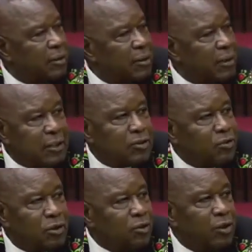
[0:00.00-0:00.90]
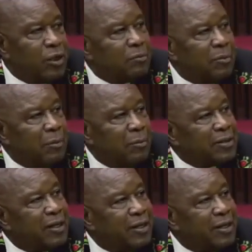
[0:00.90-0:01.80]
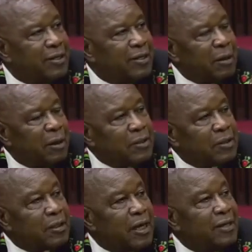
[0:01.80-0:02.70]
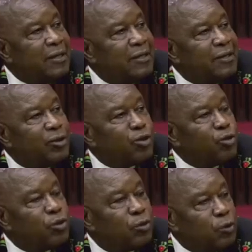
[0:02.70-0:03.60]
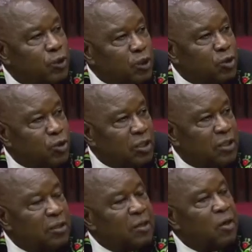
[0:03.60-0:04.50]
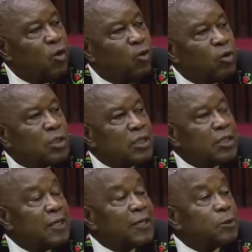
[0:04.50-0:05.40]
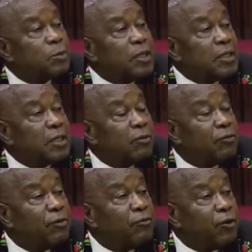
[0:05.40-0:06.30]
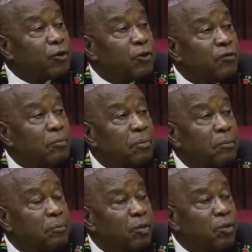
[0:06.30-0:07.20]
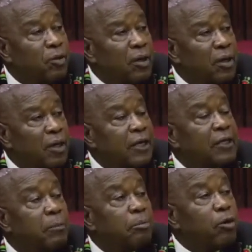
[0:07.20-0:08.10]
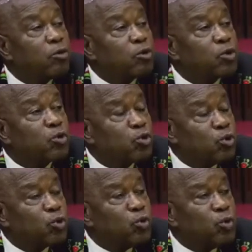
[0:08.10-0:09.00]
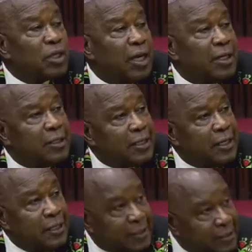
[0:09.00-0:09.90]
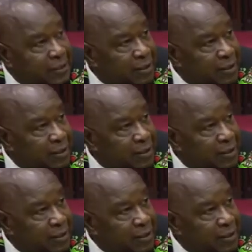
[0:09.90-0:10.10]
That's not the way Zimbabwe is run. Zimbabwe is run through the constitution, which is an expression of the vote of the people at the polls to choose who their leader is.